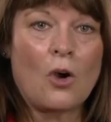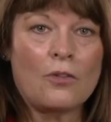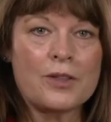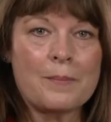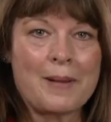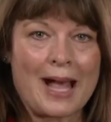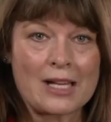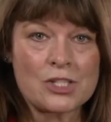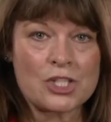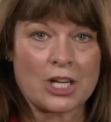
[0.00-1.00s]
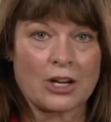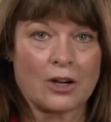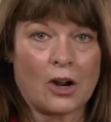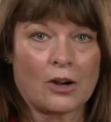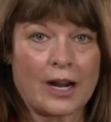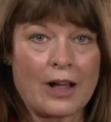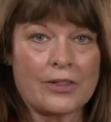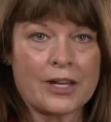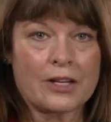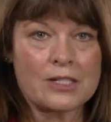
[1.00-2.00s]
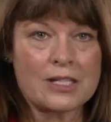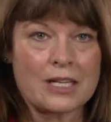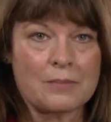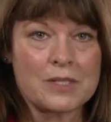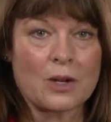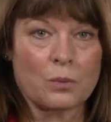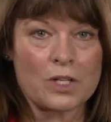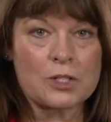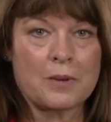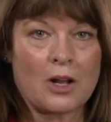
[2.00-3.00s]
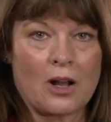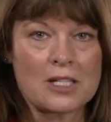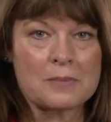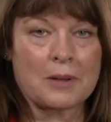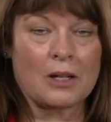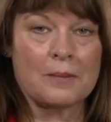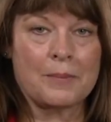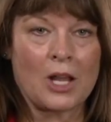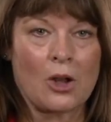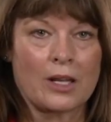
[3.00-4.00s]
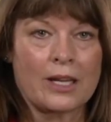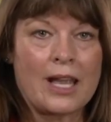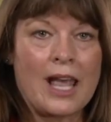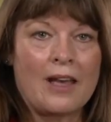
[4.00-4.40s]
Over the past year, our healthcare teams at Richmond Hospital and beyond